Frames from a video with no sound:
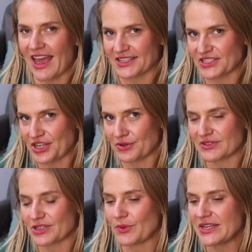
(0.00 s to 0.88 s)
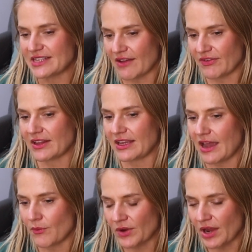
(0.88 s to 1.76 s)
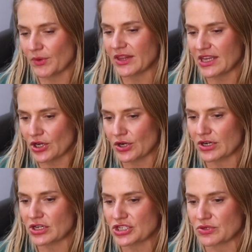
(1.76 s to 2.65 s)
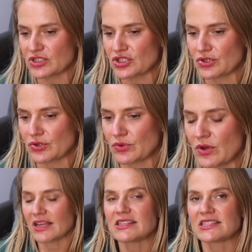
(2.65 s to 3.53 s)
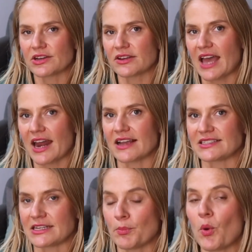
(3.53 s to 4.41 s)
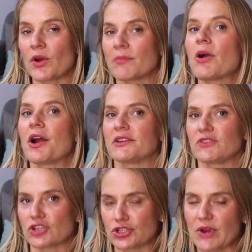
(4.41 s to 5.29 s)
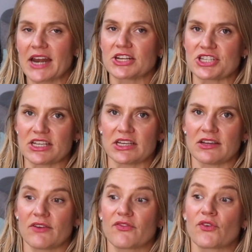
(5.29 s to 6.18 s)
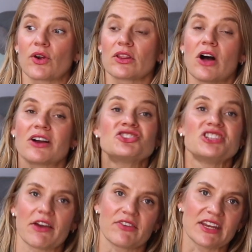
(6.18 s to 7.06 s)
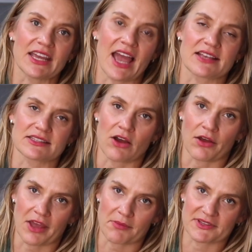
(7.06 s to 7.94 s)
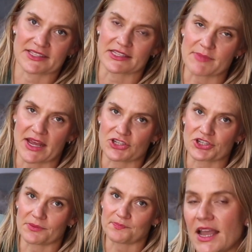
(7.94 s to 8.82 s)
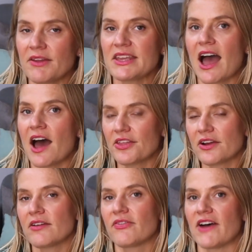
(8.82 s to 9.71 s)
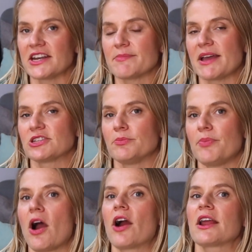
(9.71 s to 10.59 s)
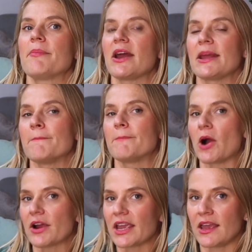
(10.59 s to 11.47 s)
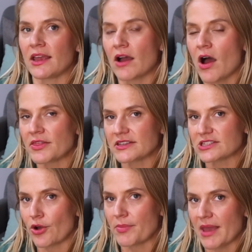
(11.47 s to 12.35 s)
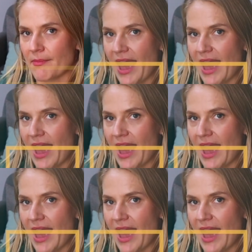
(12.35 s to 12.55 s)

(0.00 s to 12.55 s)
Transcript: as you? So we definitely, I really encourage you to consider that as an important part of your strategy for longevity as an online business manager. Now, the other fundamental part about embarking on this OBM